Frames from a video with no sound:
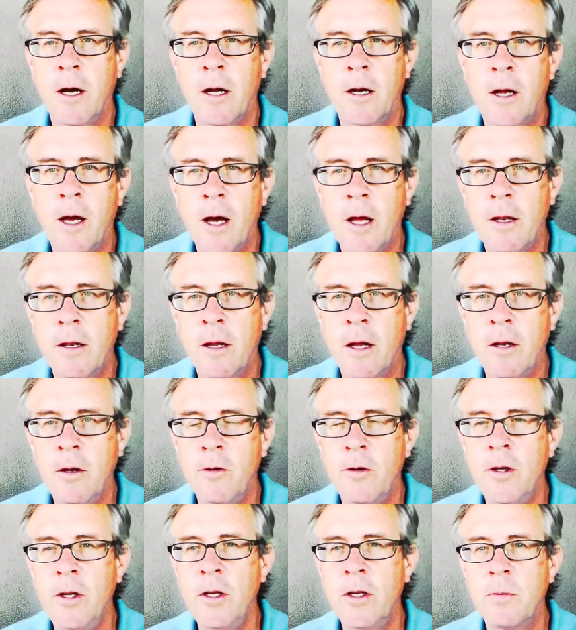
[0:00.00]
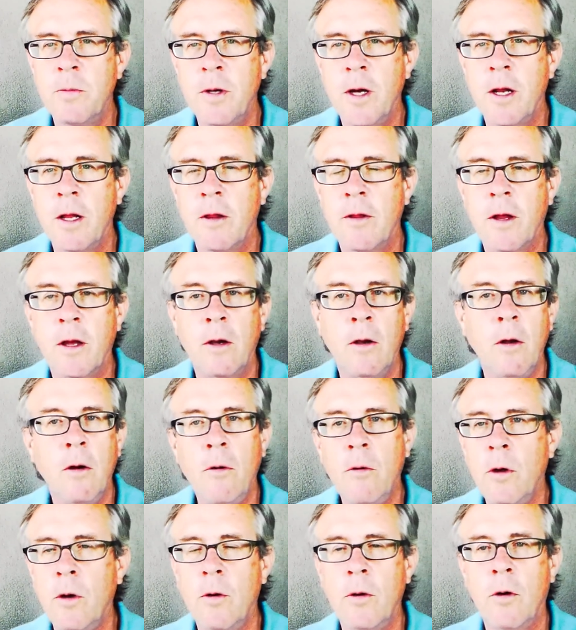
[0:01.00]
God, God, can you teach me anything?
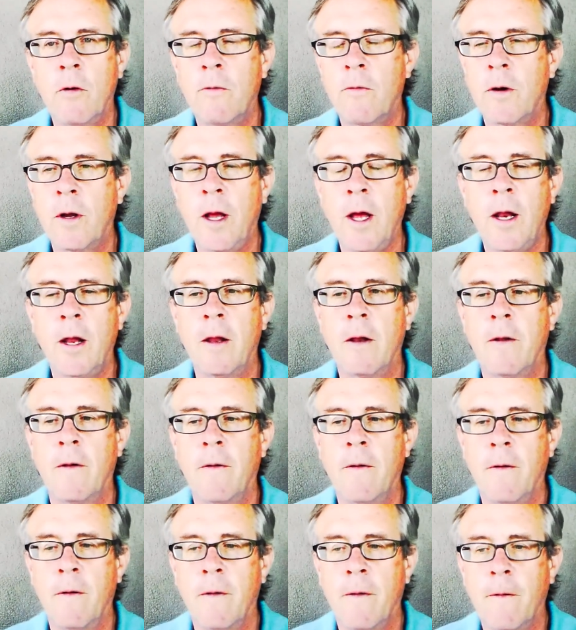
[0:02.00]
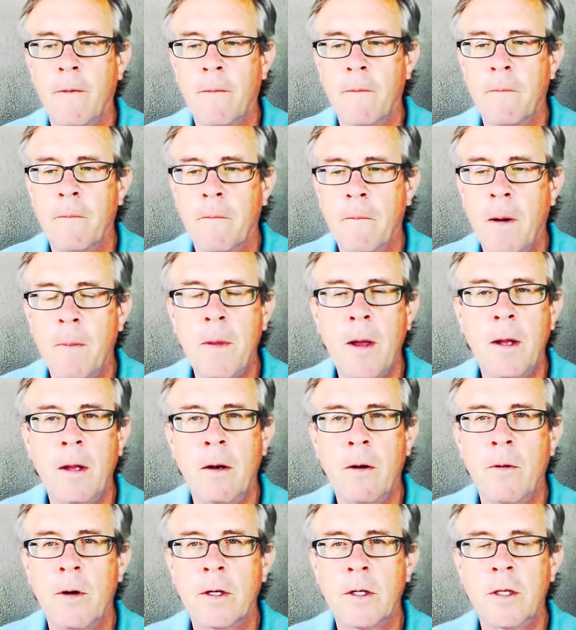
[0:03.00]
No, no, no, forget it. I'm not
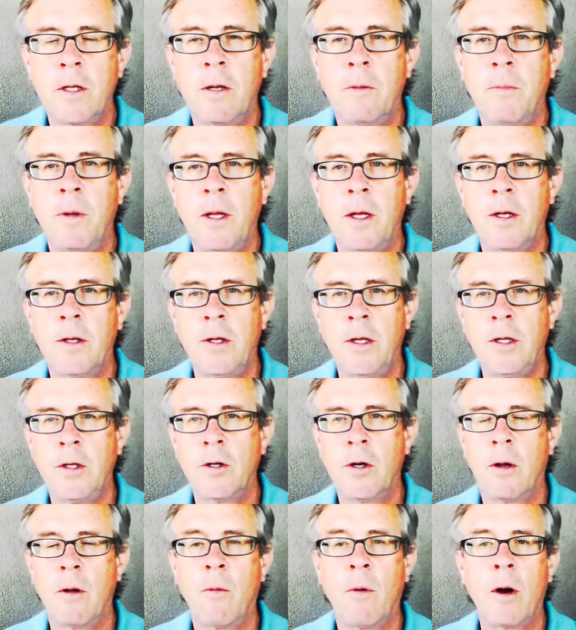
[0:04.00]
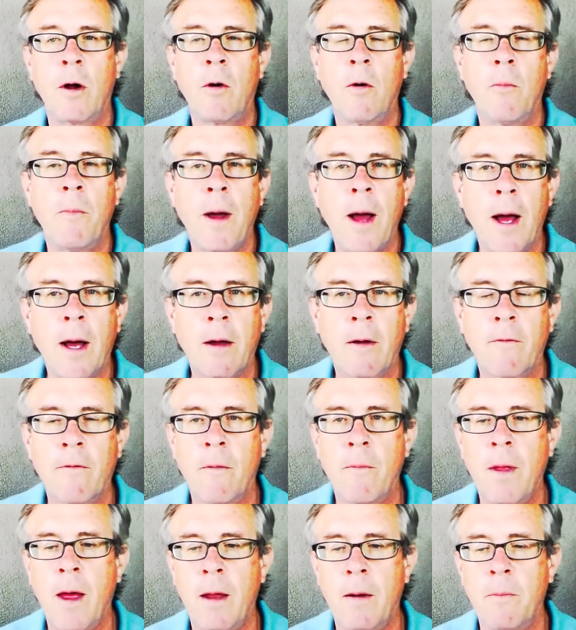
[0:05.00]
interested in being a teacher. I don't want to go back
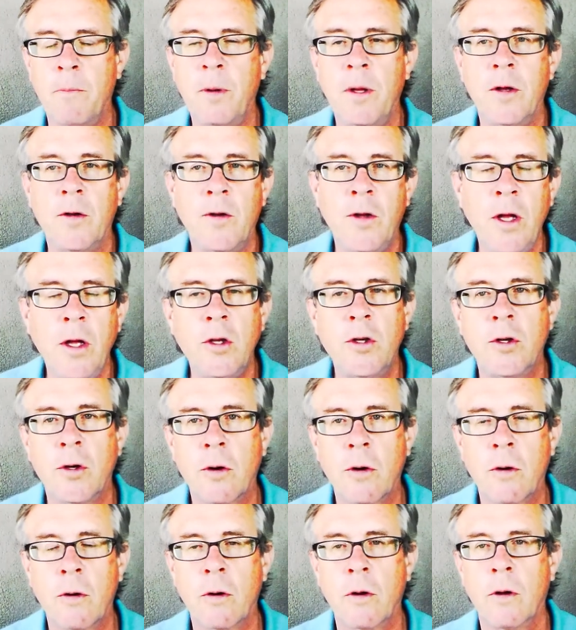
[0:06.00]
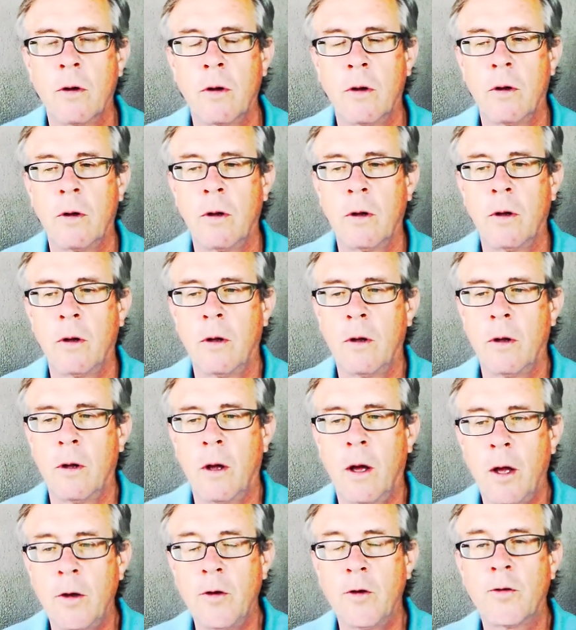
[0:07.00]
from that and be a teacher.
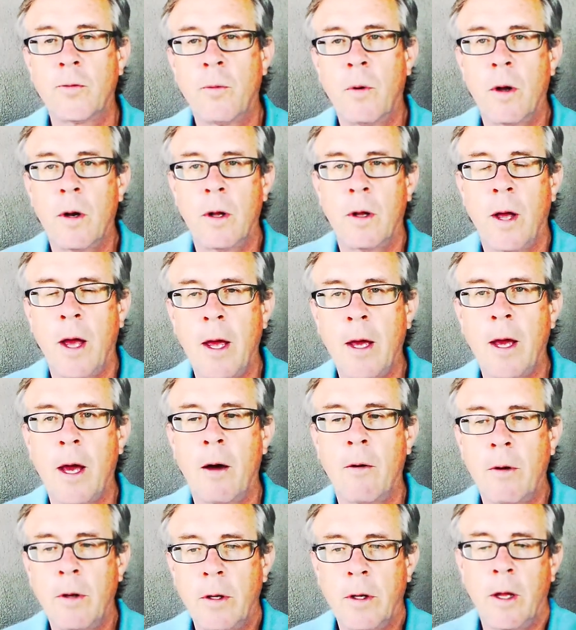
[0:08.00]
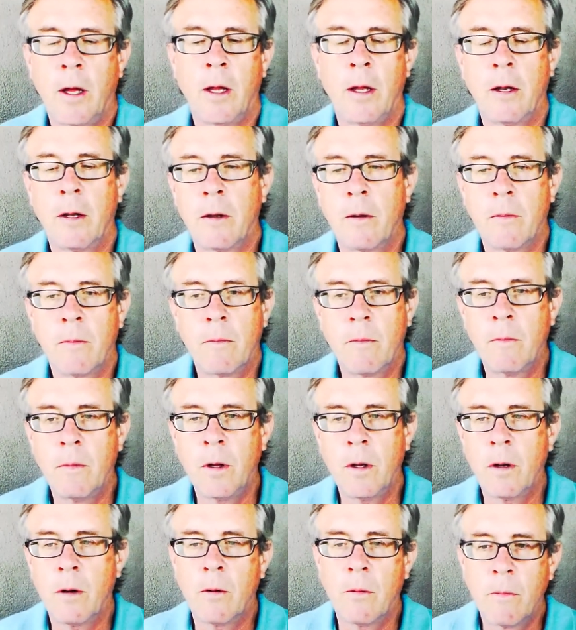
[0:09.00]
I just want to hang out in, in
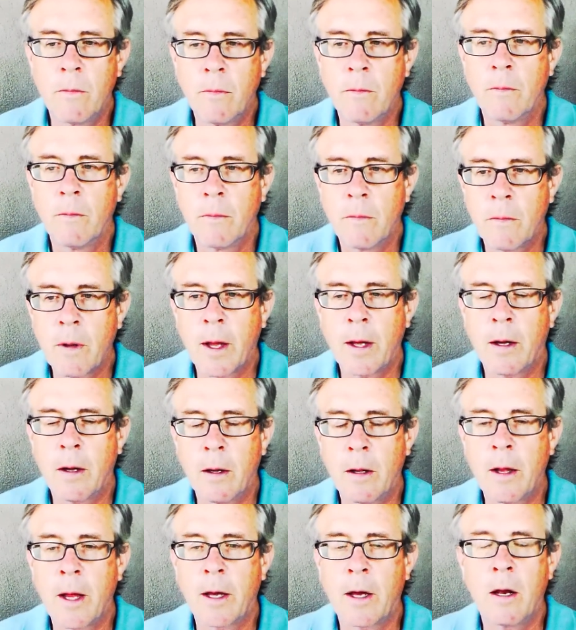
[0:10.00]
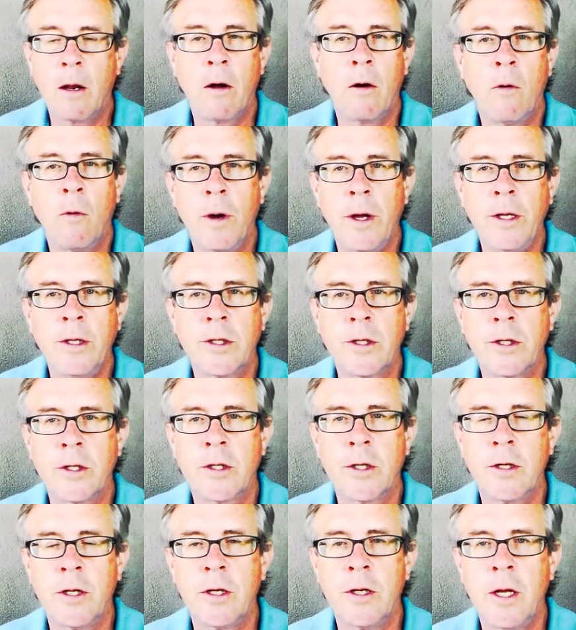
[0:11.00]
you know, like a, like an
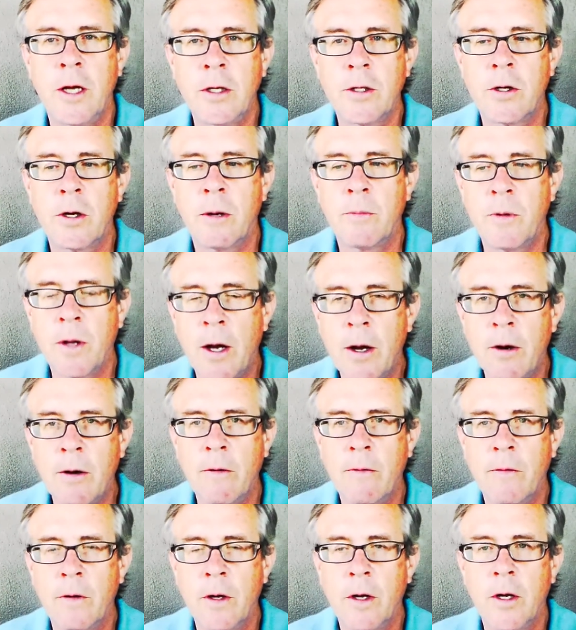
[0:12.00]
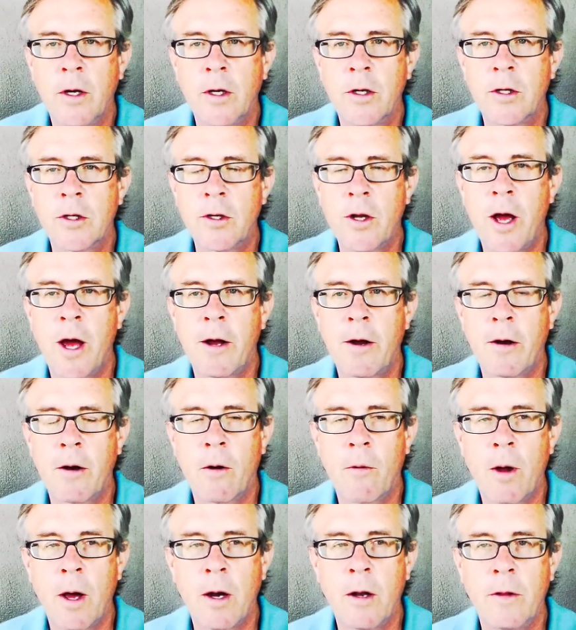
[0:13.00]
oasis in the desert. I'm tired of
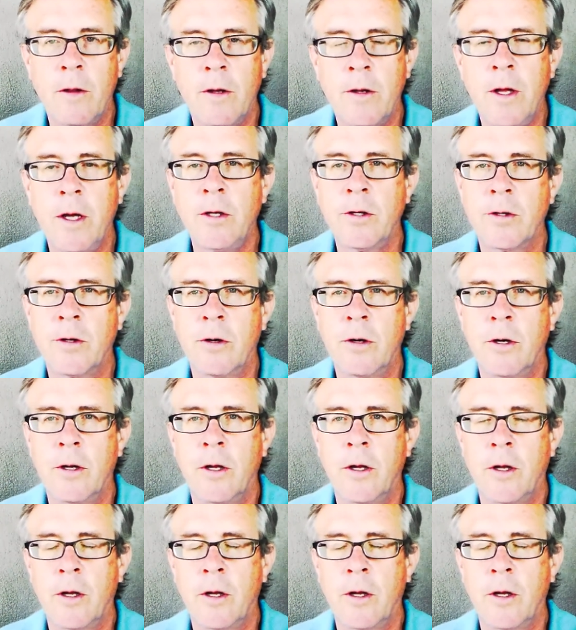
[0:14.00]
staggering around in the desert.